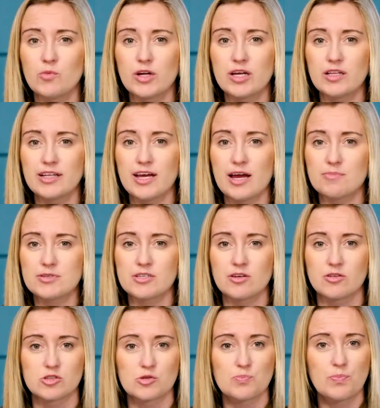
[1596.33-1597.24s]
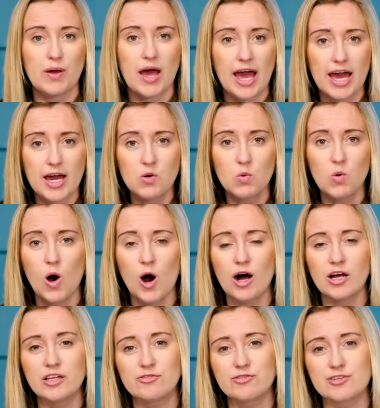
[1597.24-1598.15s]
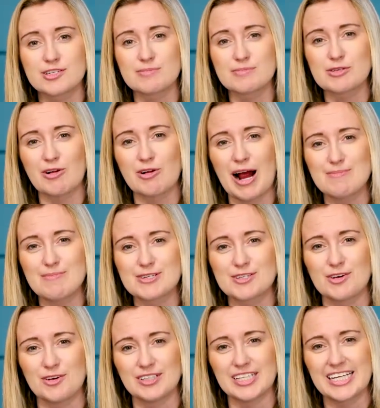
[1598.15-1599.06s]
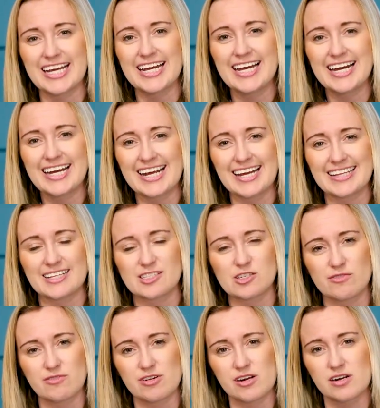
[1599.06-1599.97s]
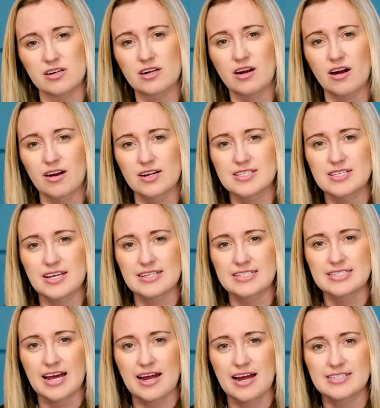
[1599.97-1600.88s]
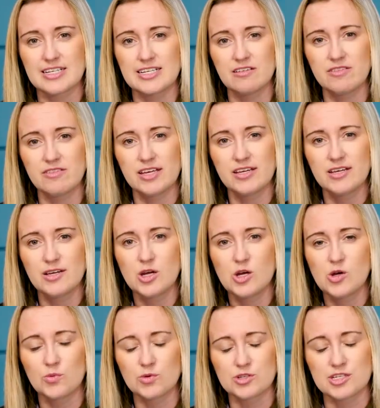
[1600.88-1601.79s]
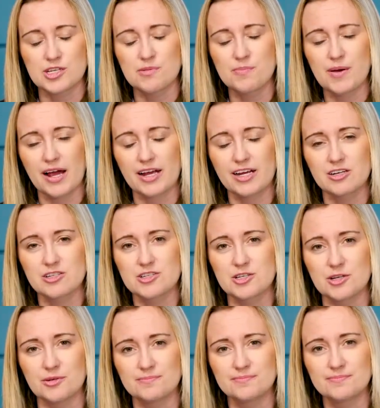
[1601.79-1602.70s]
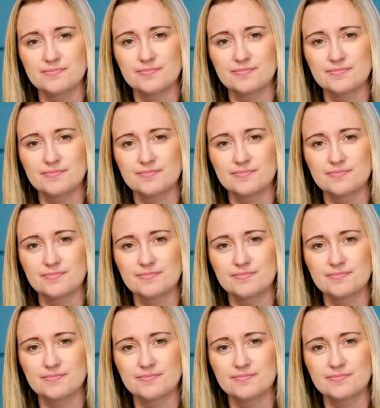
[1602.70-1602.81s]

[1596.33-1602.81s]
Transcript: weekly episodes, paywalled for subscribers only. Again, that's over at undercurrents.tv. We'll see you back here soon.